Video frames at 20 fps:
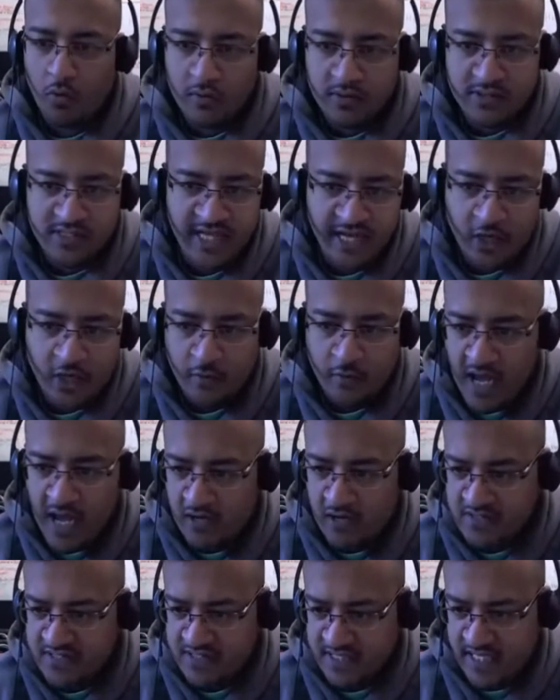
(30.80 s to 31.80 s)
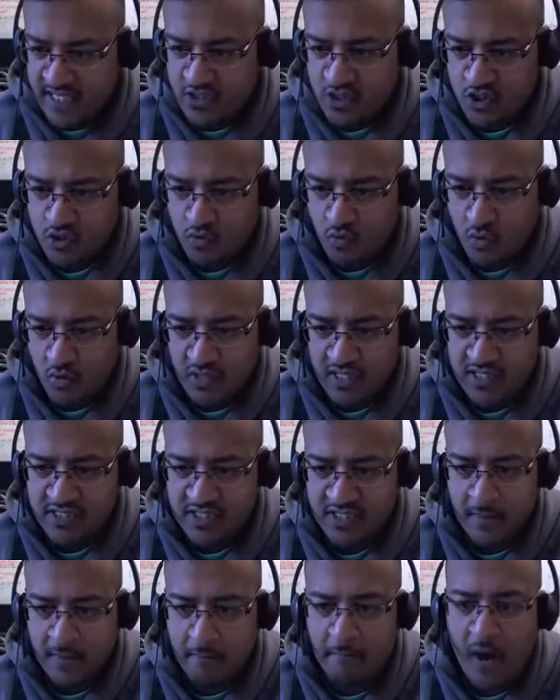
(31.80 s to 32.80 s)
take your mouse and scroll it
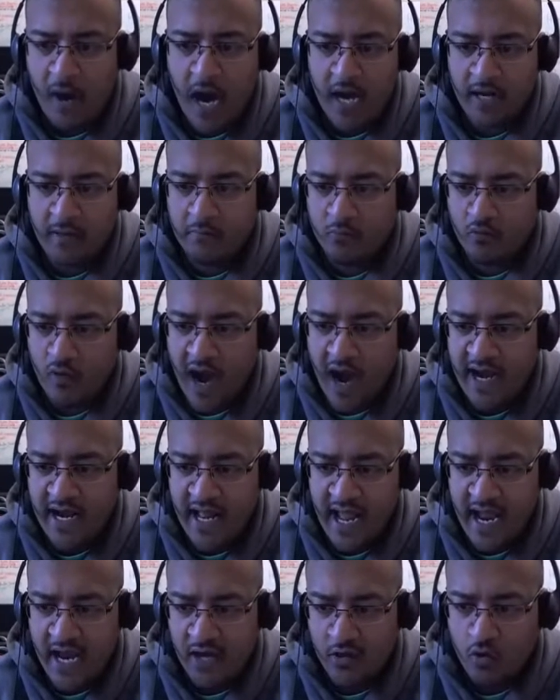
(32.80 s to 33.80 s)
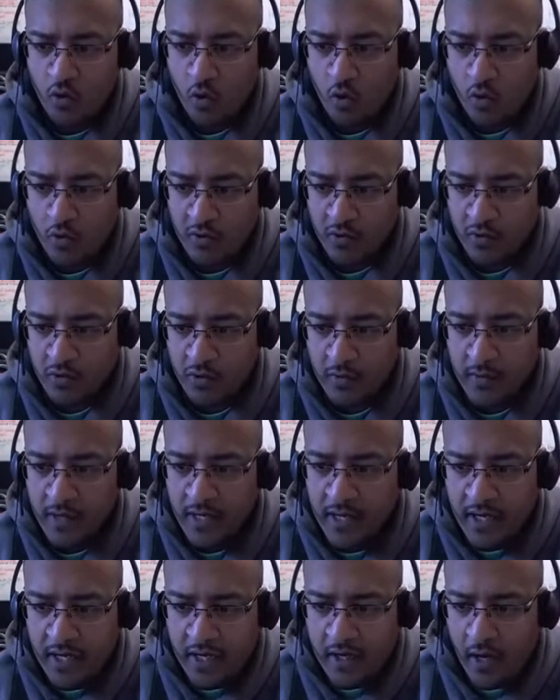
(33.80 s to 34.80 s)
to the bottom right-hand corner,
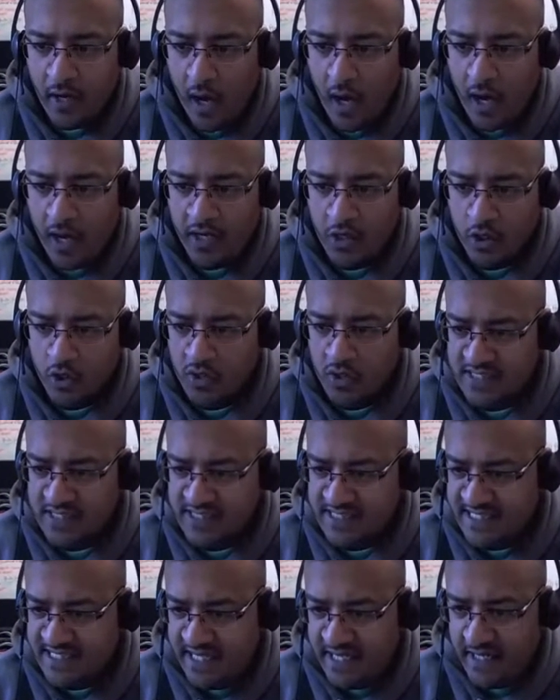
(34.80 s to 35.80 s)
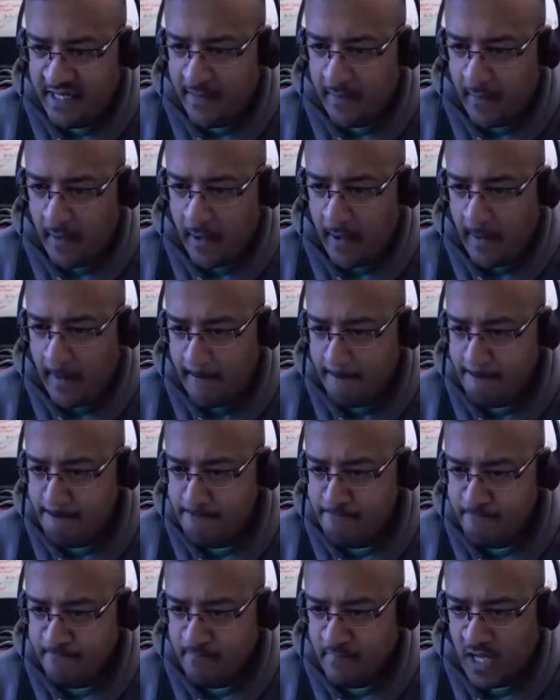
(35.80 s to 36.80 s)
you're going to see
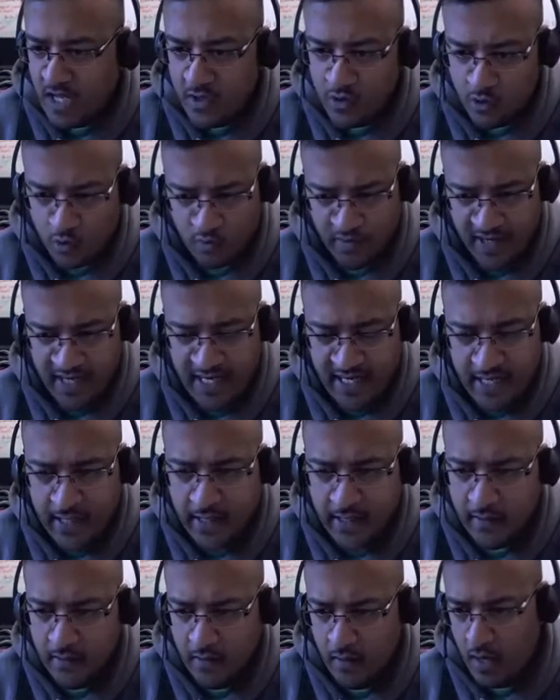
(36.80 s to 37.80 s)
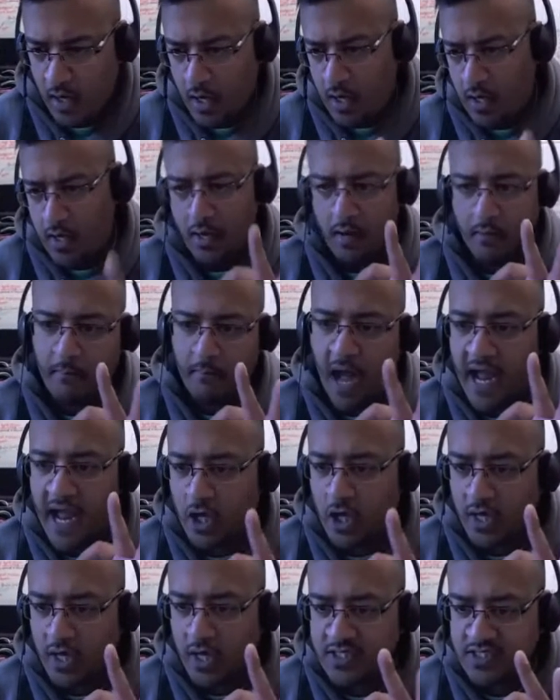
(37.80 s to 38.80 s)
three
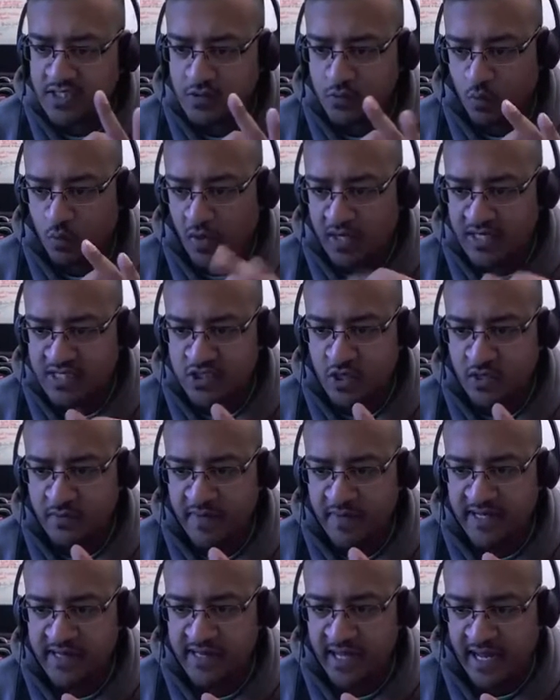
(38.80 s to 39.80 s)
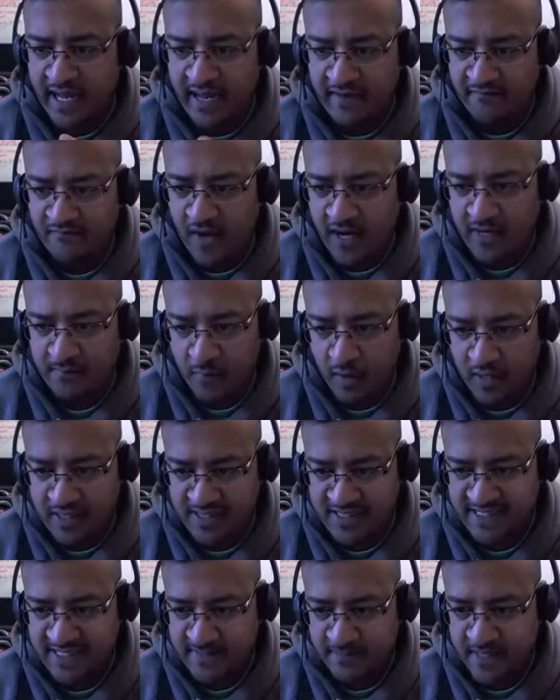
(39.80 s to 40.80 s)
icons. One is going to be the invite
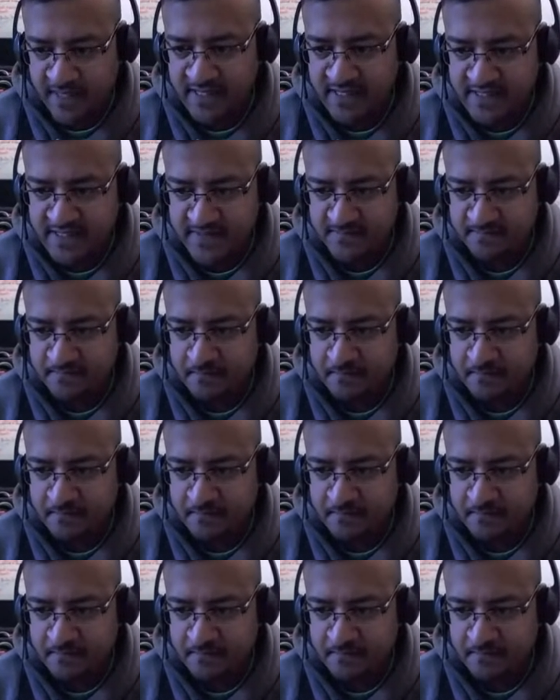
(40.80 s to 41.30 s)
participants.